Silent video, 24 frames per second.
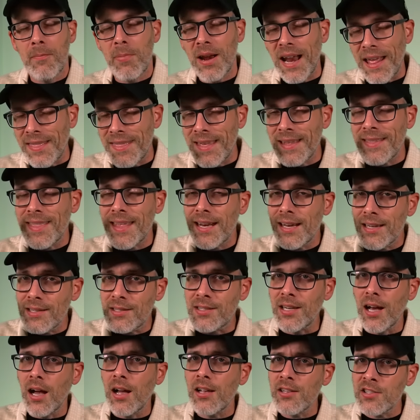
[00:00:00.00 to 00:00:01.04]
but I think that it
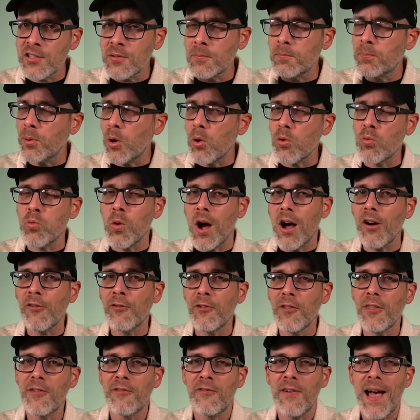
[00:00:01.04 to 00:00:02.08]
does bode well
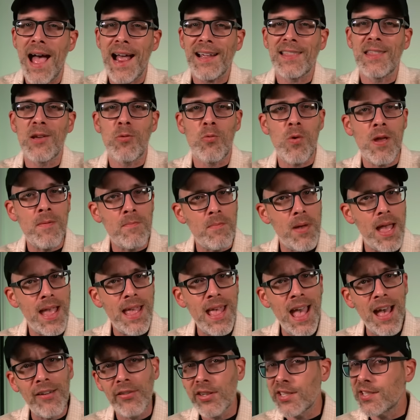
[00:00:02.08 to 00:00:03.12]
for the fact that we may
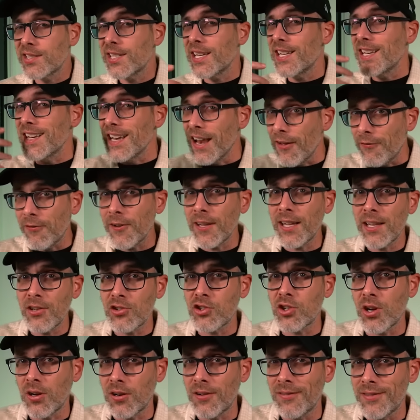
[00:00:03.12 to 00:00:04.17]
have a significant
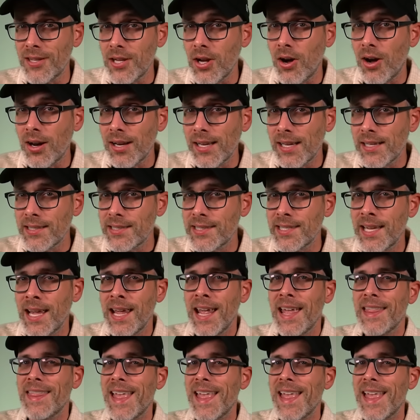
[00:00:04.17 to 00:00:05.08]
chunk of the audience